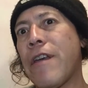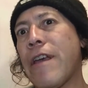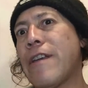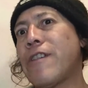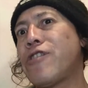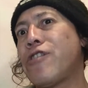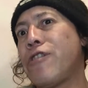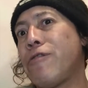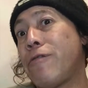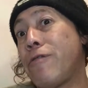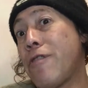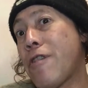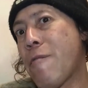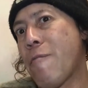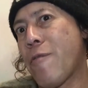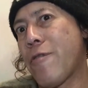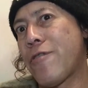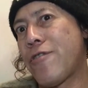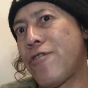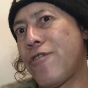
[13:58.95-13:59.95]
issue
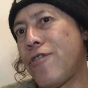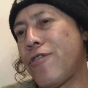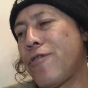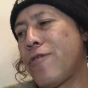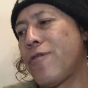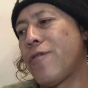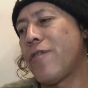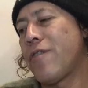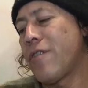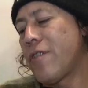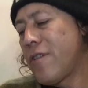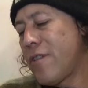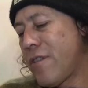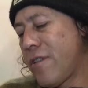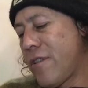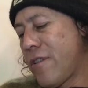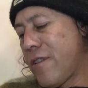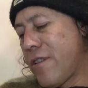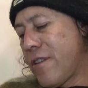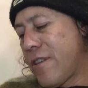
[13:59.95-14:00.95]
number 2.
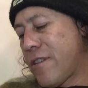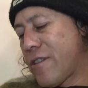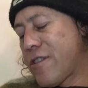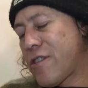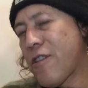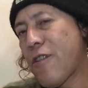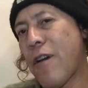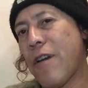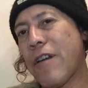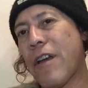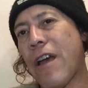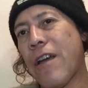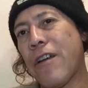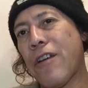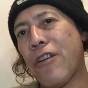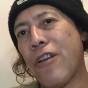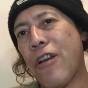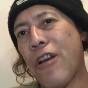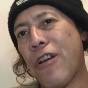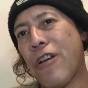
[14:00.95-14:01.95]
So I
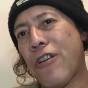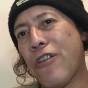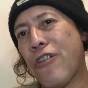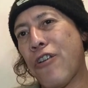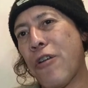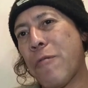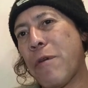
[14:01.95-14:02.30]
got Kirby